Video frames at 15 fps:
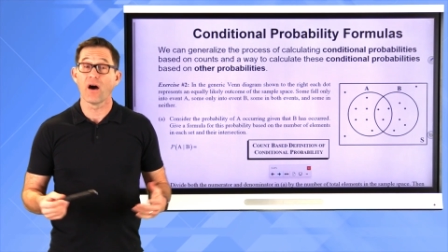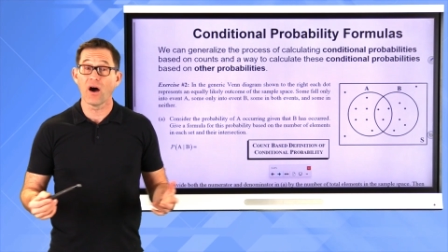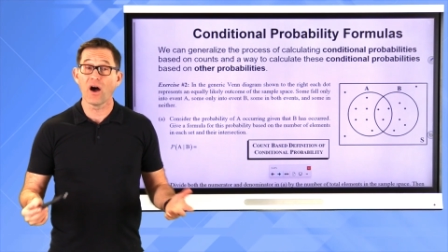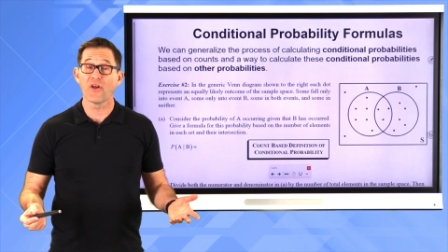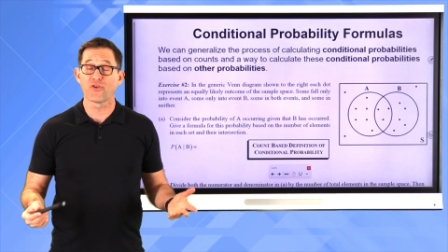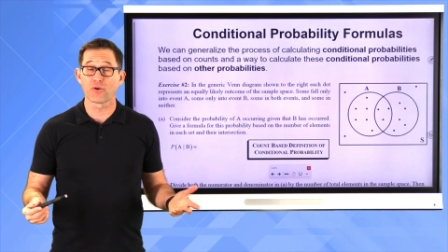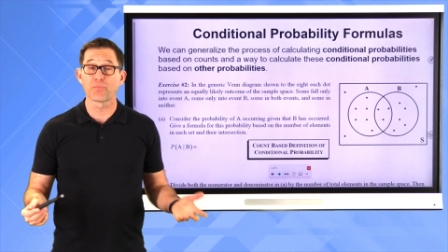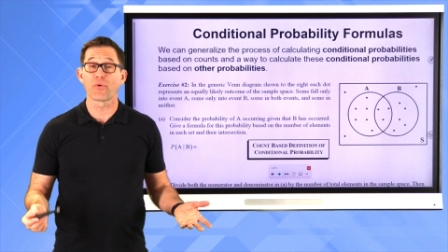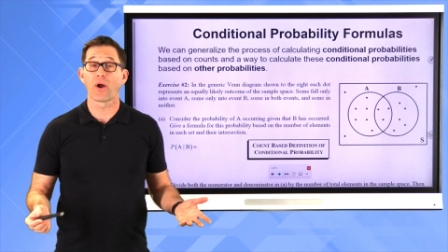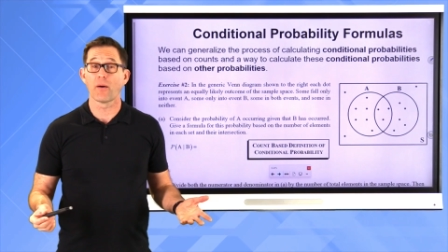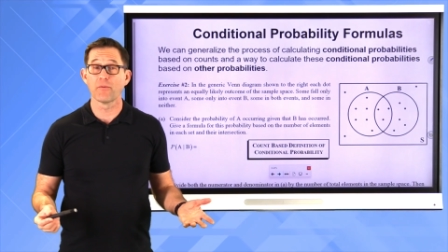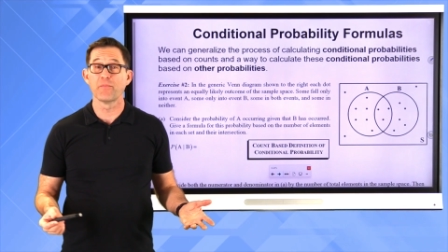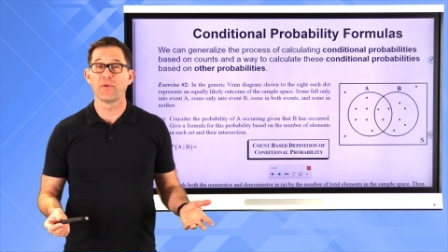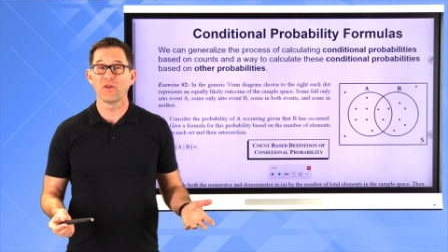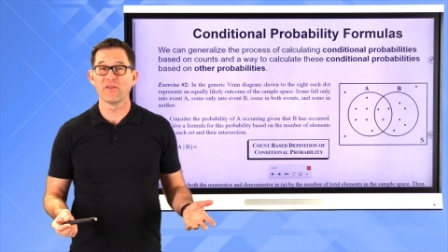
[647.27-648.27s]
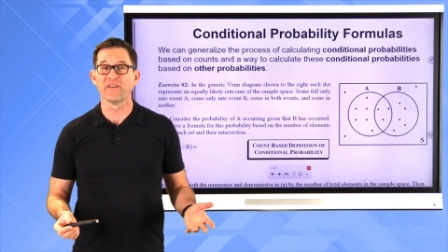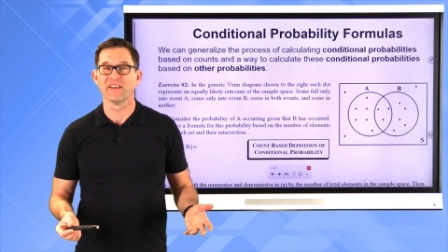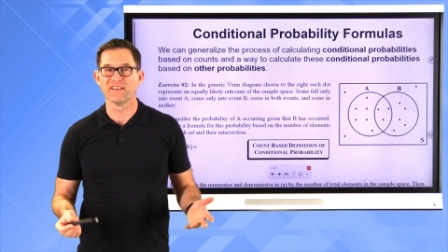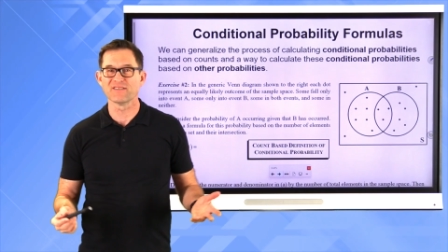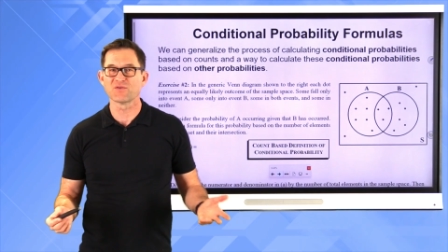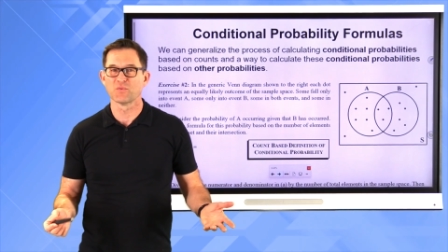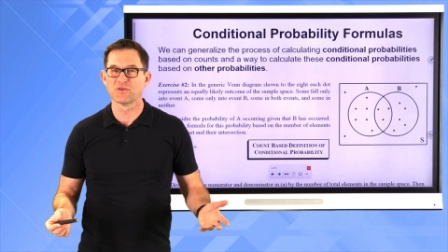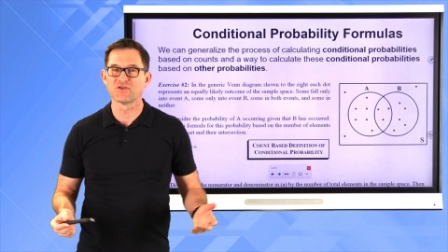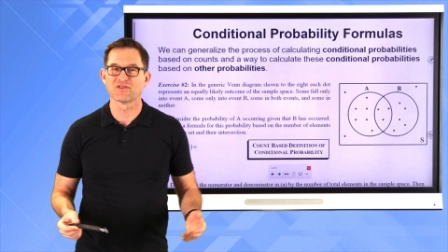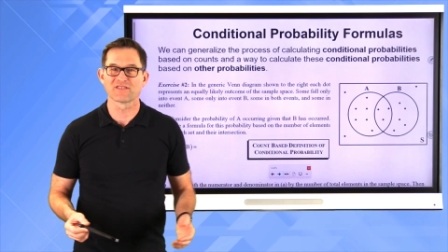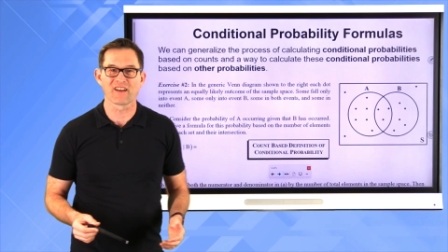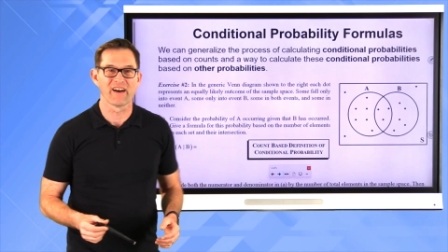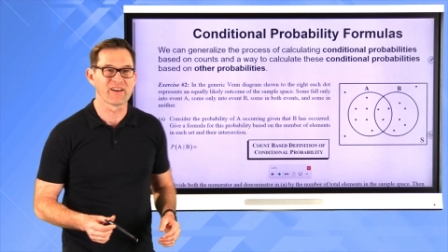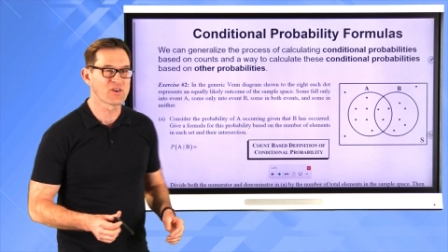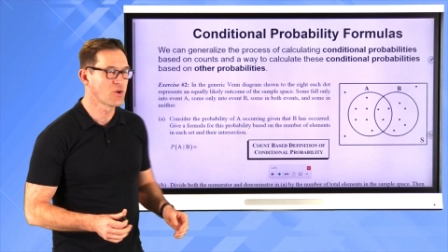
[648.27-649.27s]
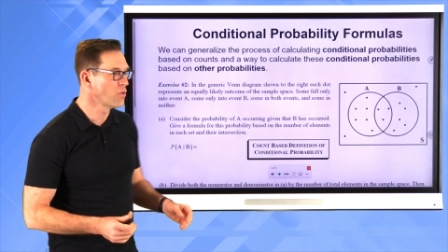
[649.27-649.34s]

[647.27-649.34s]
other probabilities, which is kind of